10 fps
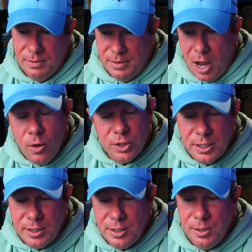the
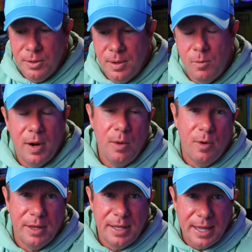ocean to do, what he
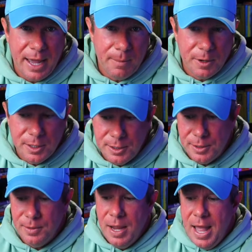wanted the camera to
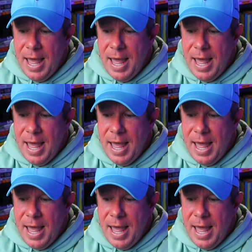do.